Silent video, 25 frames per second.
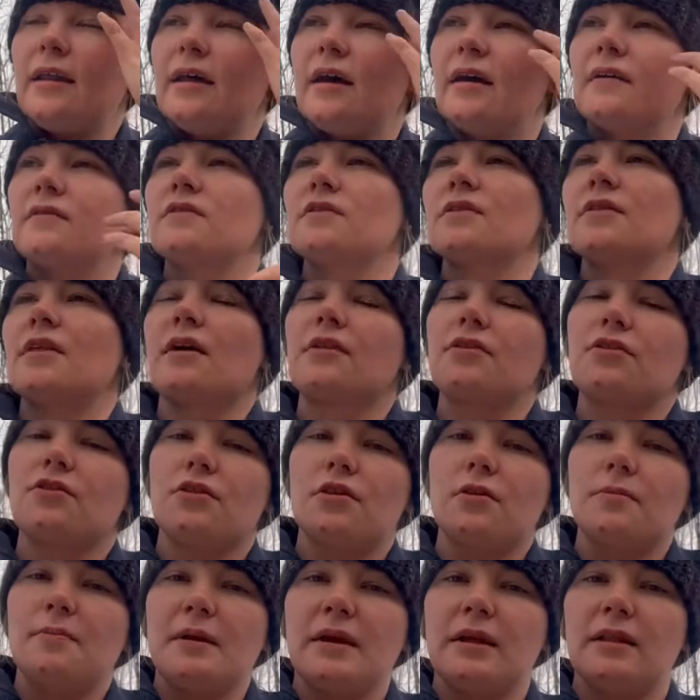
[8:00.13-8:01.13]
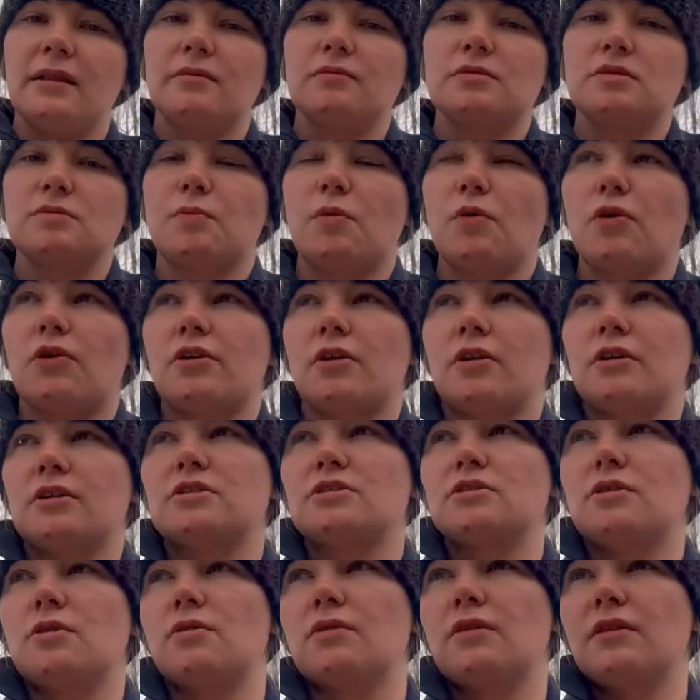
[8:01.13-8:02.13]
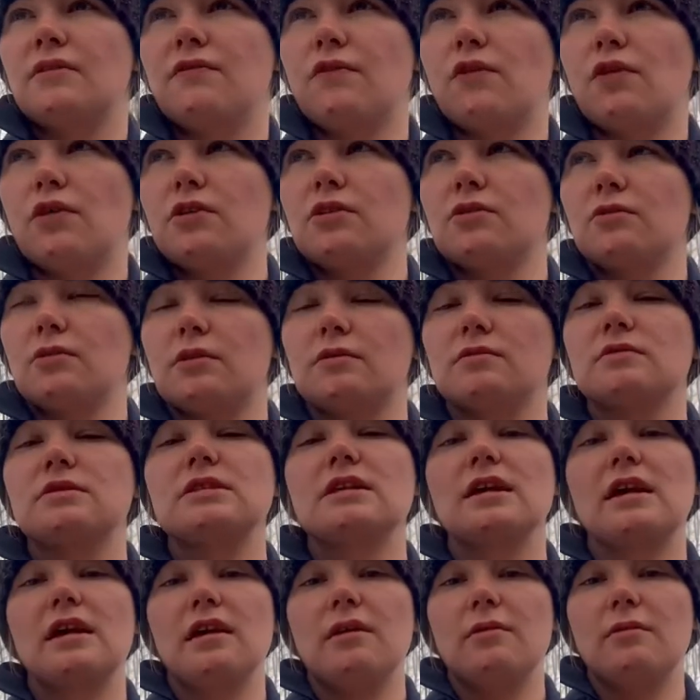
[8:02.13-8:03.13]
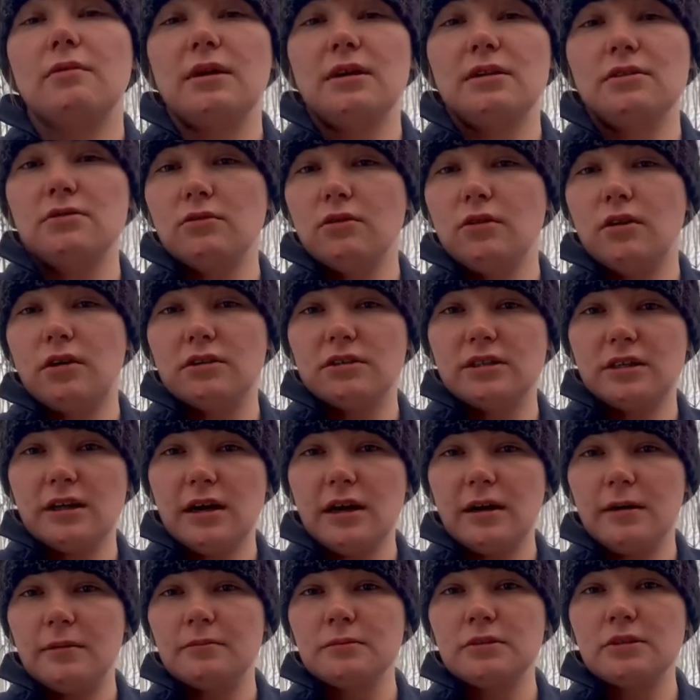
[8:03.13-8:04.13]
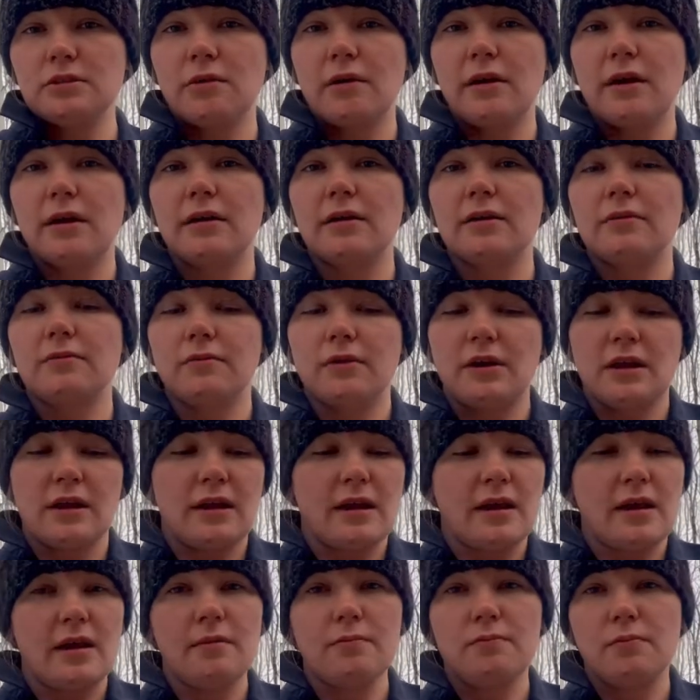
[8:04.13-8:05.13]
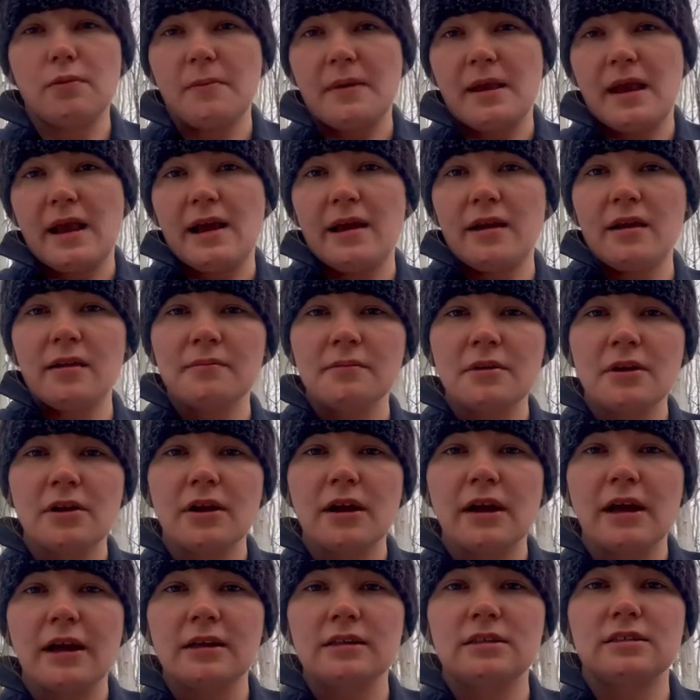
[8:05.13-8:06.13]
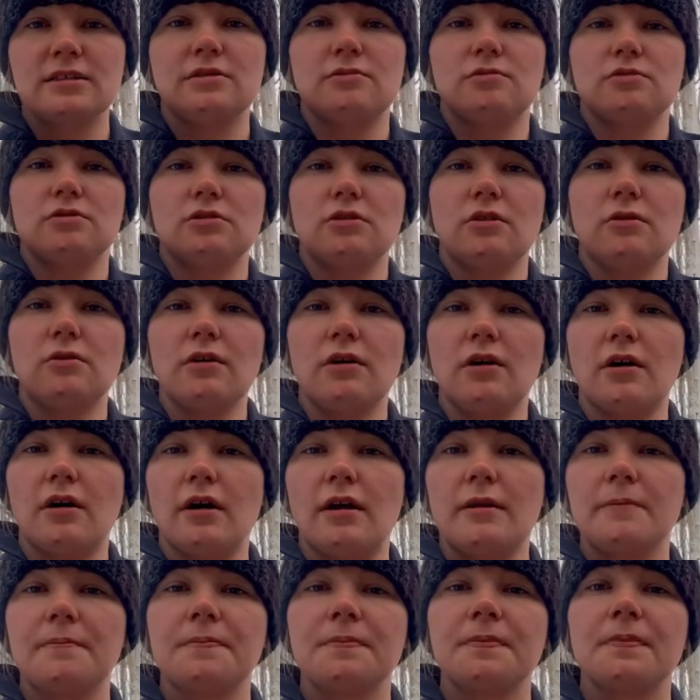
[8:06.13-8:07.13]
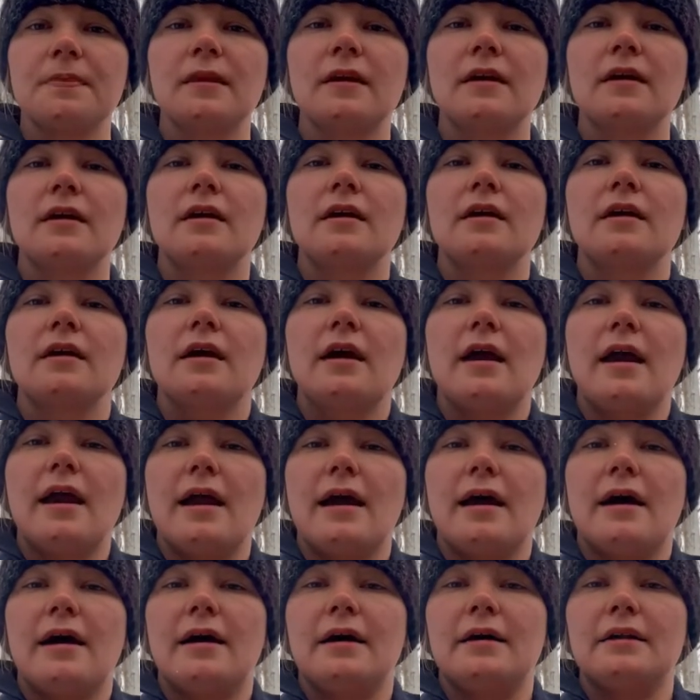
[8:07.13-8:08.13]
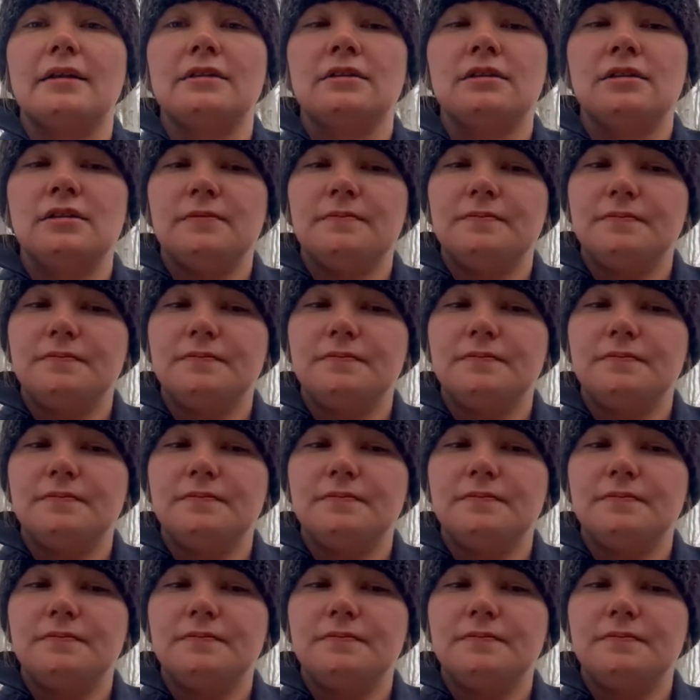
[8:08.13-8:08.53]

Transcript: after that third piglet was born on its own, the fourth one was taking way too long to come. So I went ahead, put my hand up there again to see what's going on. And